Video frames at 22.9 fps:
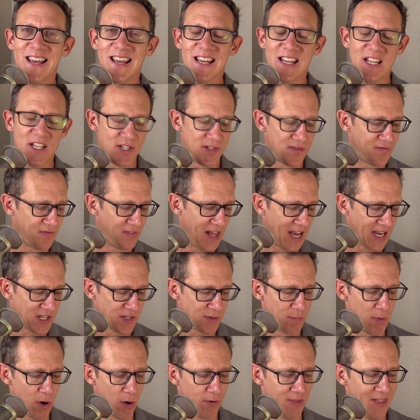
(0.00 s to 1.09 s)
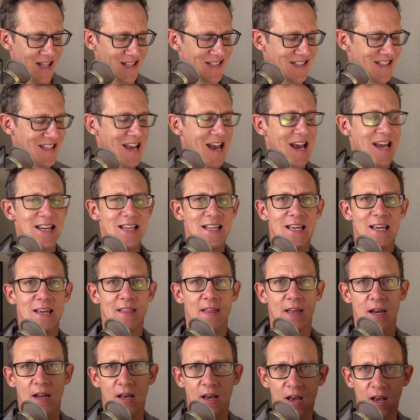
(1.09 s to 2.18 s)
is Flex Mode. And that's the idea
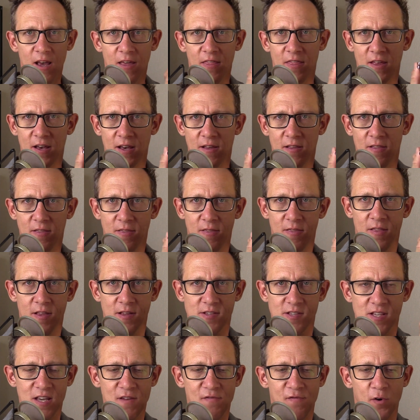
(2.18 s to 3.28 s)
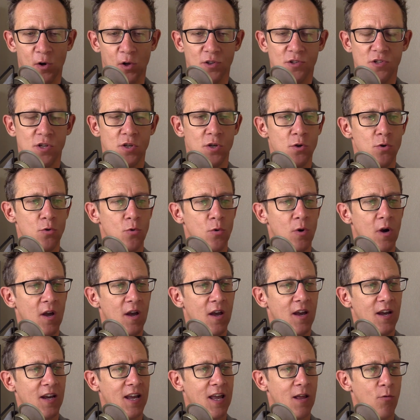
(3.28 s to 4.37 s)
that the Z Fold 2
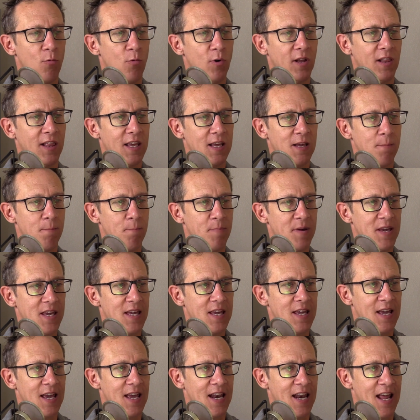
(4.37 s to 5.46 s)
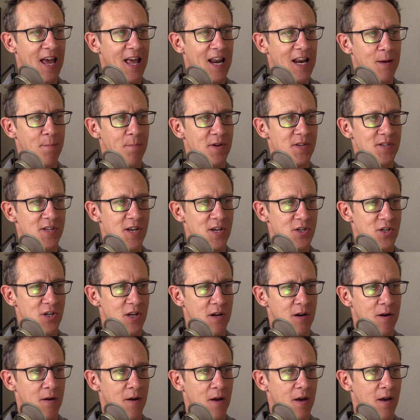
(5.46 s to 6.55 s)
can really be in any
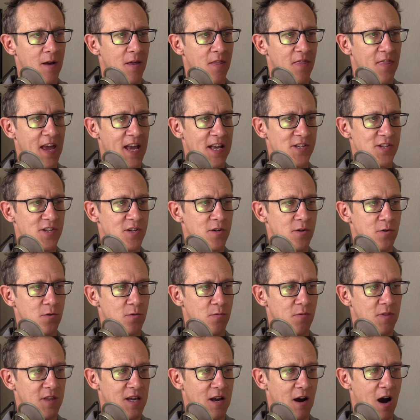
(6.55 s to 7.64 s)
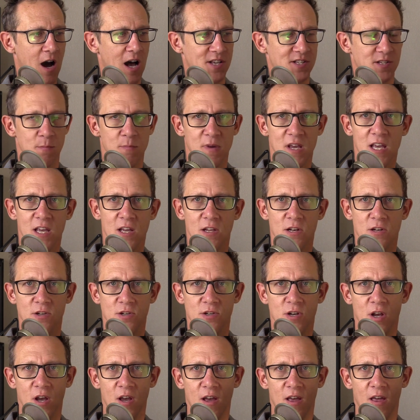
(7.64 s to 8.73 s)
position thanks to the awesome
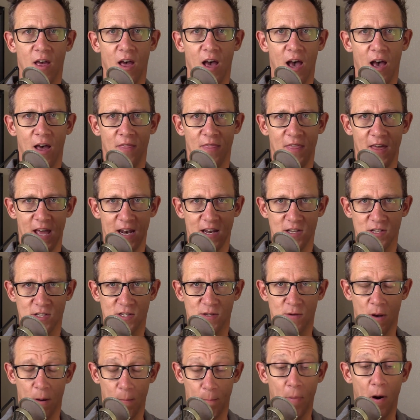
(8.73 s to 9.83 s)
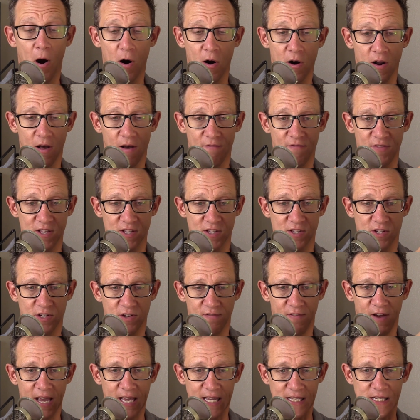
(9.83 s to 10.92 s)
hinge that is part of this
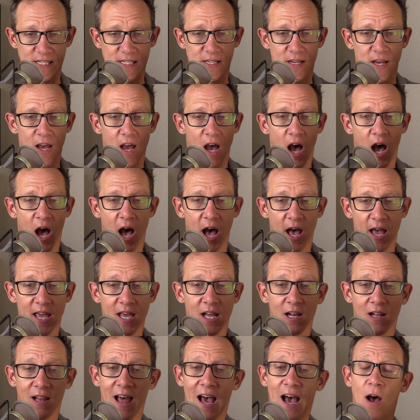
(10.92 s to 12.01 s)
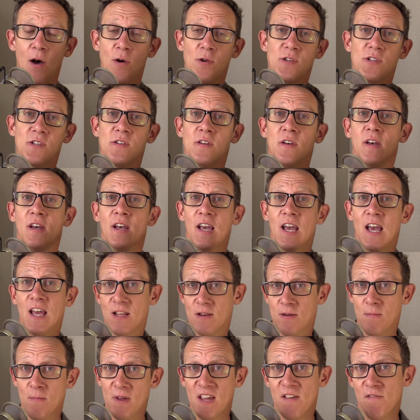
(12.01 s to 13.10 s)
device. It allows,
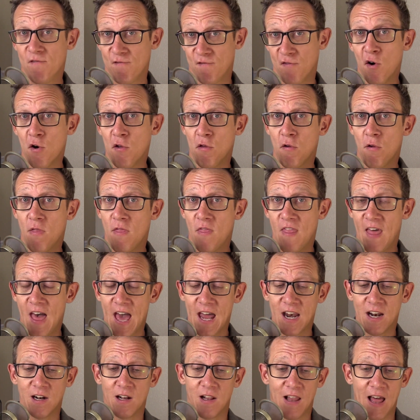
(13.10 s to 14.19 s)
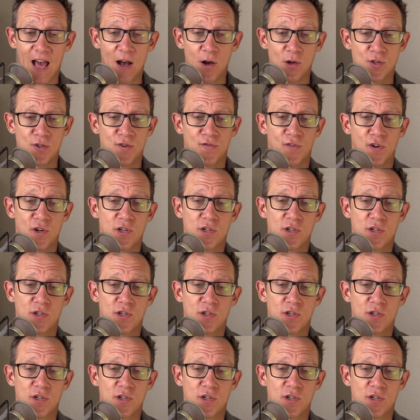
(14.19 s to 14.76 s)
even further than that, it allows for